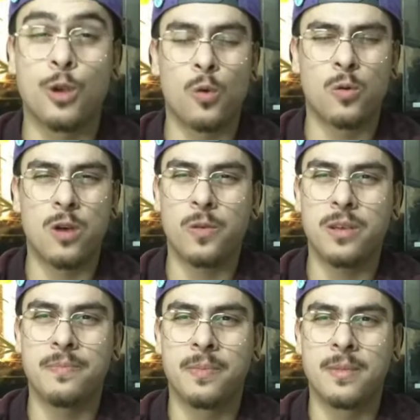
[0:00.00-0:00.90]
So where were we?
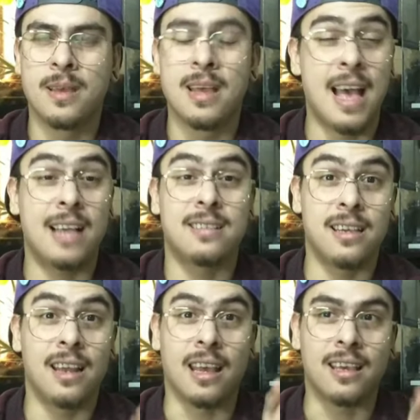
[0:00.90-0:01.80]

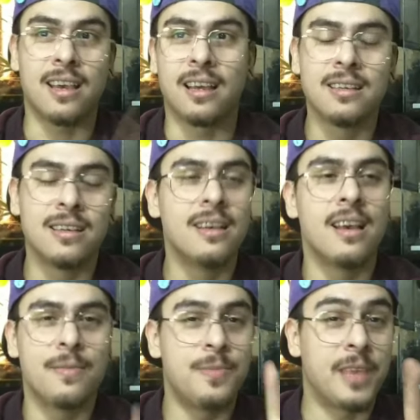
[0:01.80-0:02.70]
Así es la guía,
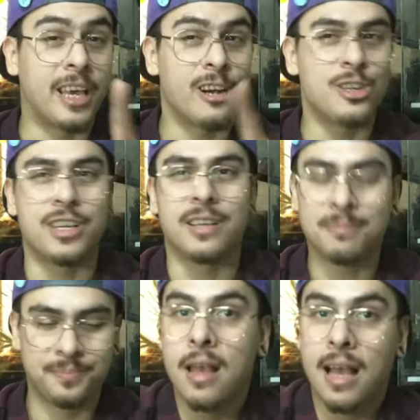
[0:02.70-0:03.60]
the care sheet.
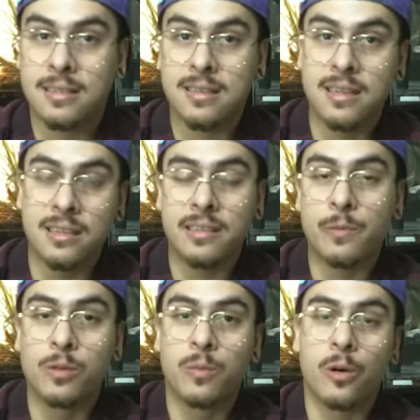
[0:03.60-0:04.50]
As a sling they
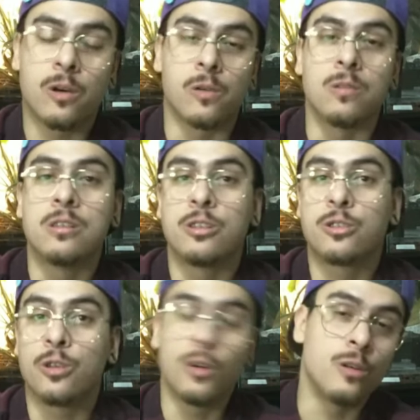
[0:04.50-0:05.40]
will burrow,
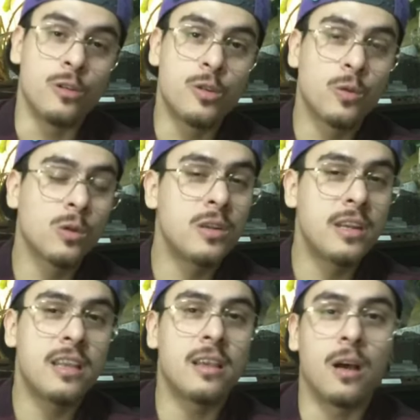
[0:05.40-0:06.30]
so you will
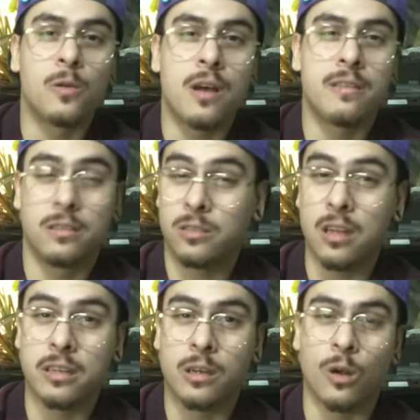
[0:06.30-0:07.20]
need a rather
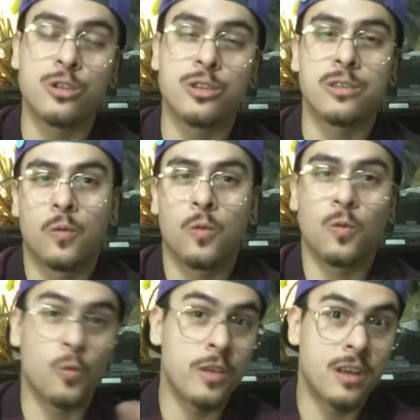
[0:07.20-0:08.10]
tall enclosure
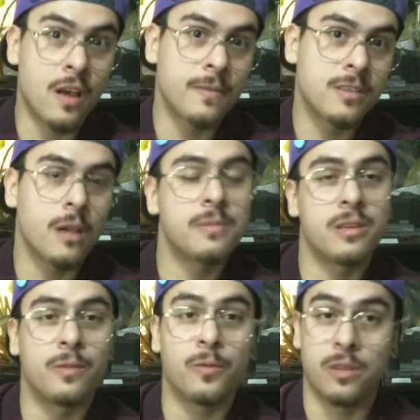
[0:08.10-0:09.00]
with enough
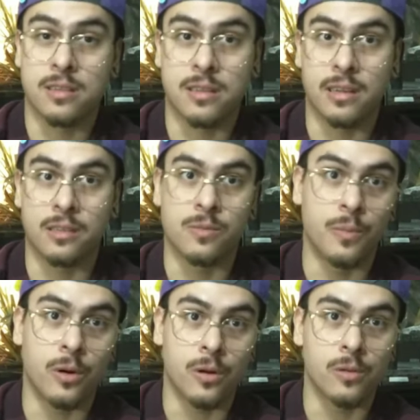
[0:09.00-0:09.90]
substrate for the sling to
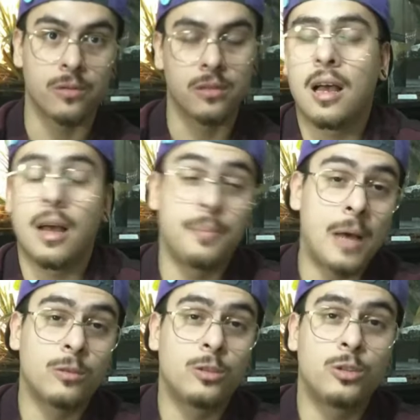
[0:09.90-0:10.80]
burrow.
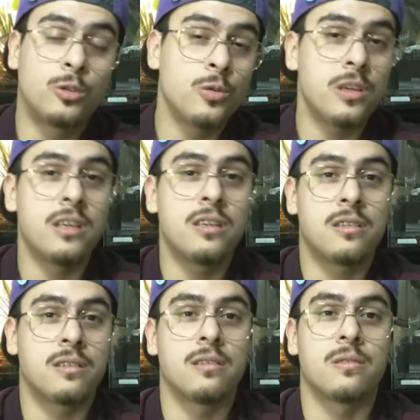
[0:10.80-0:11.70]
About 2
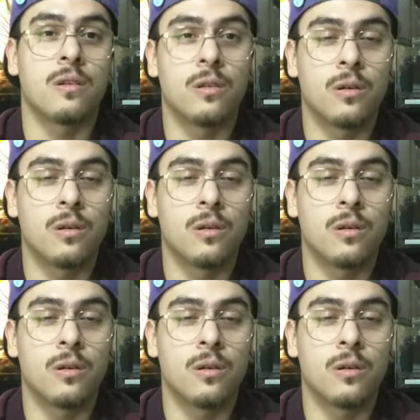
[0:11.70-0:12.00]
inches